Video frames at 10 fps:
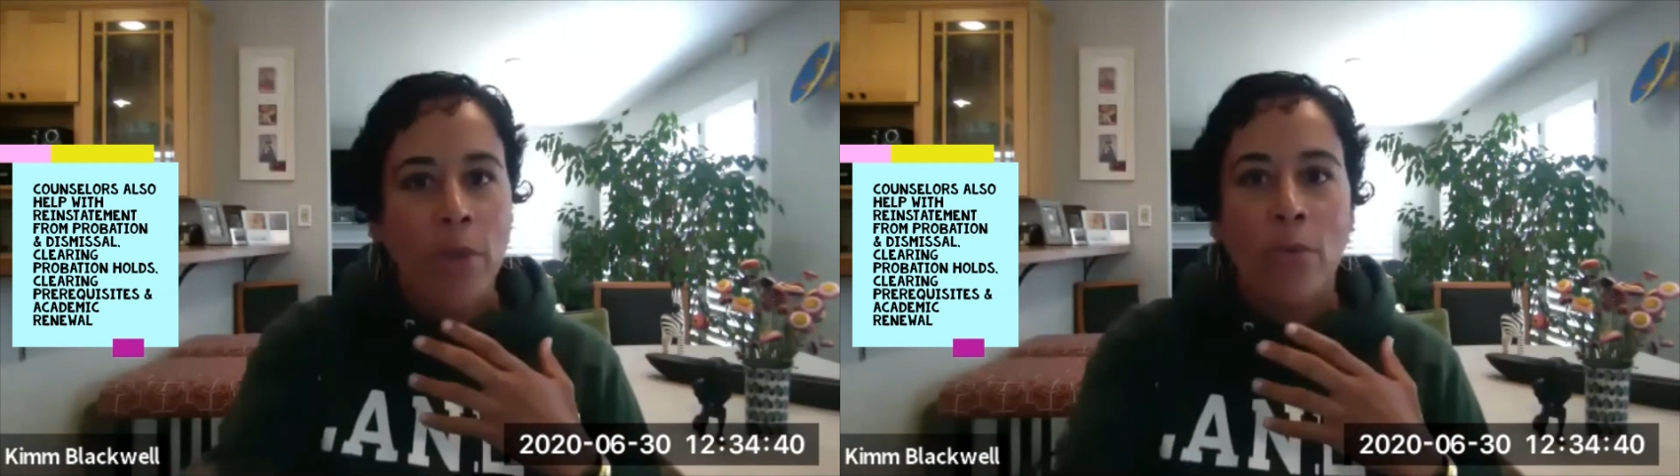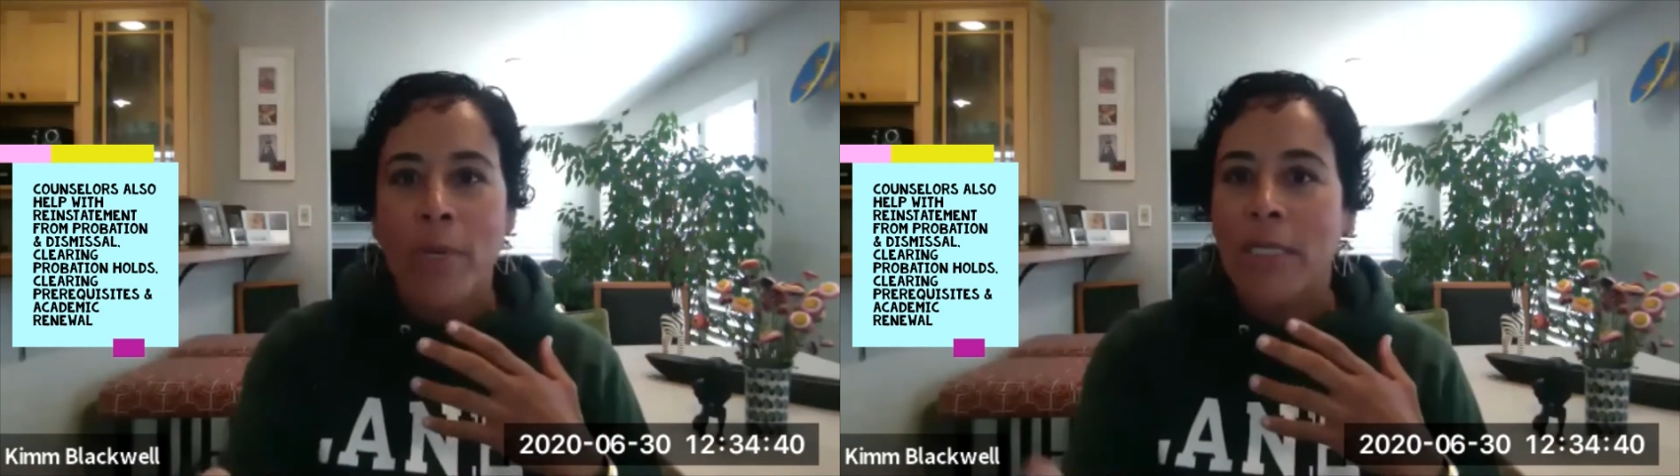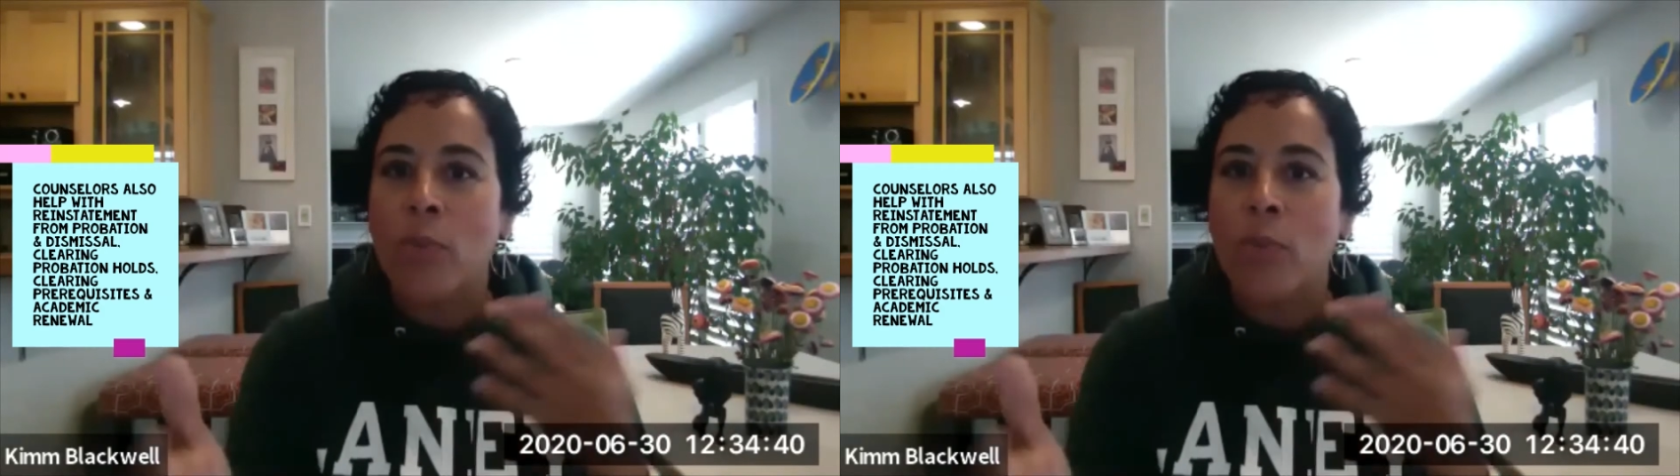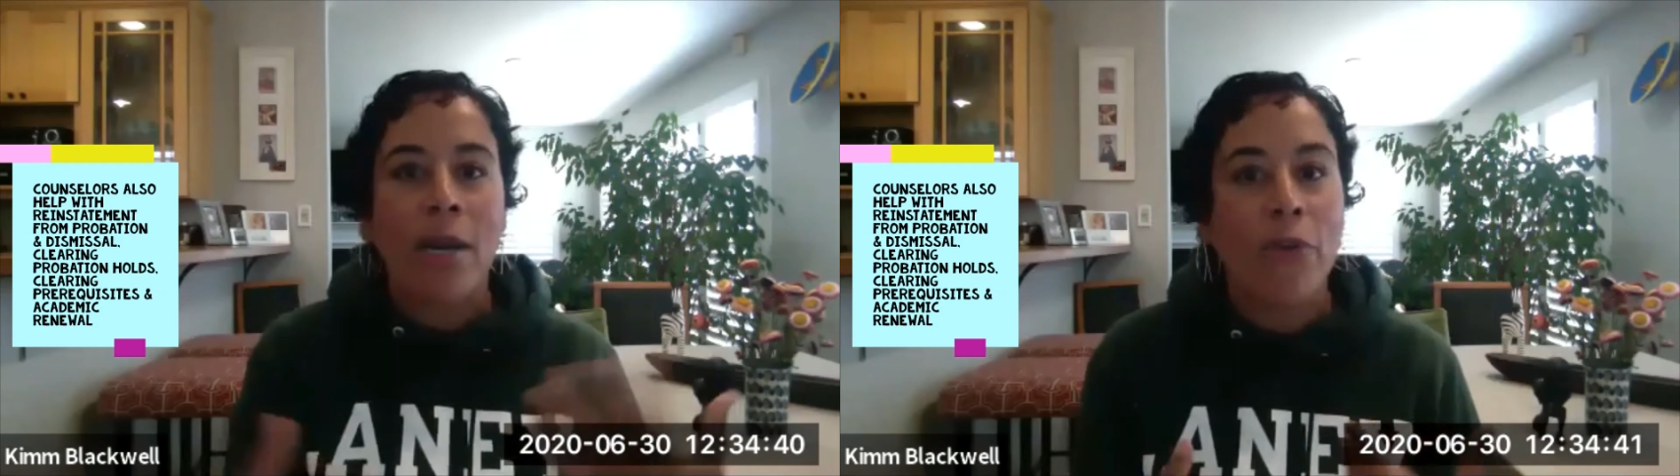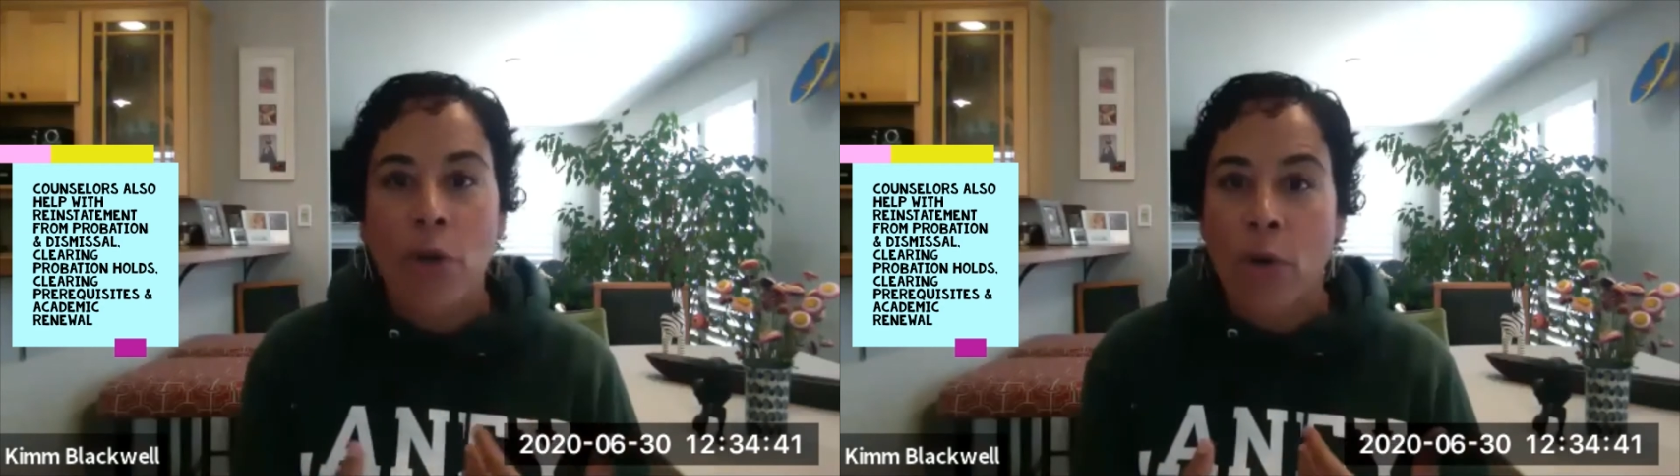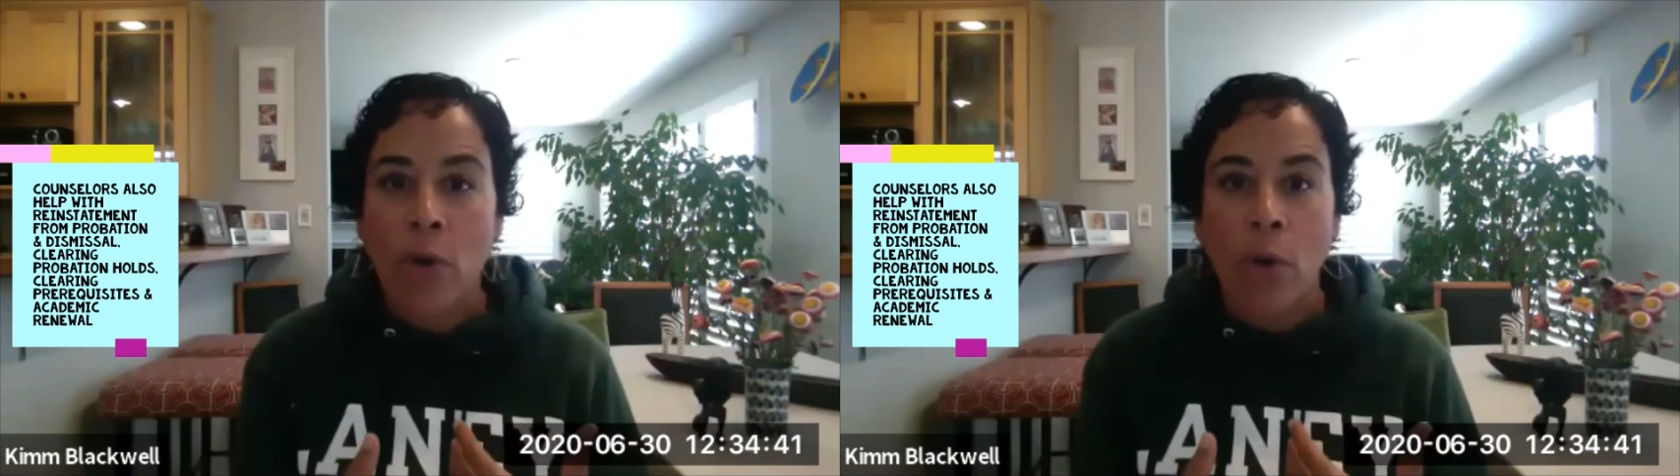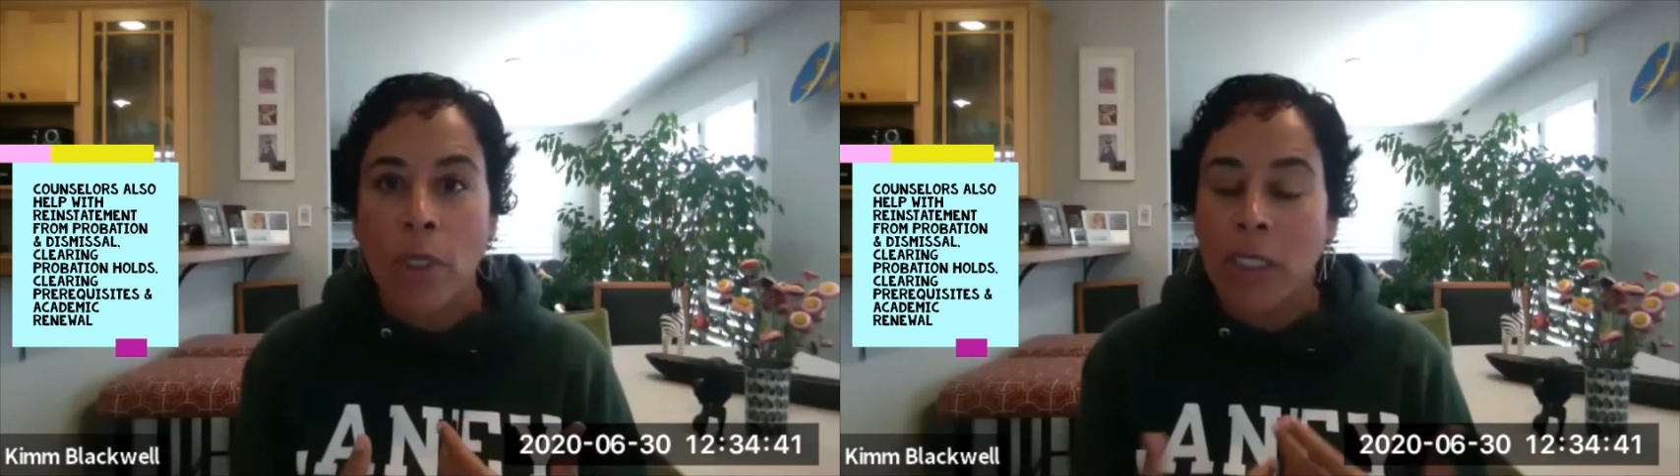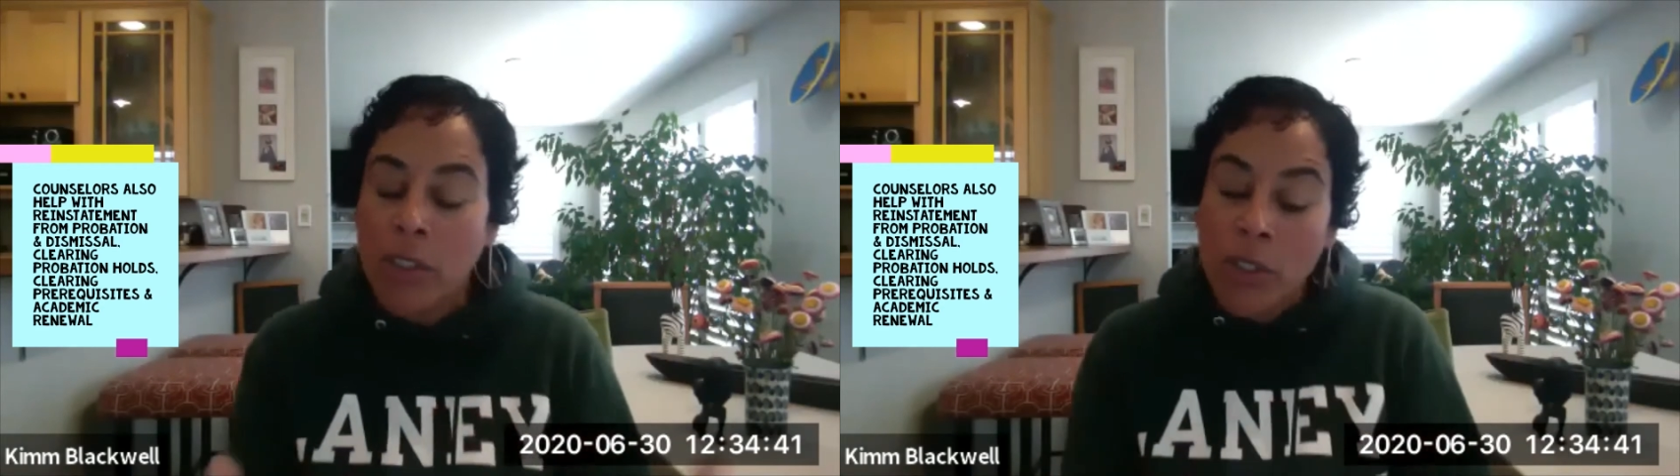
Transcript: you reach whatever your goal is.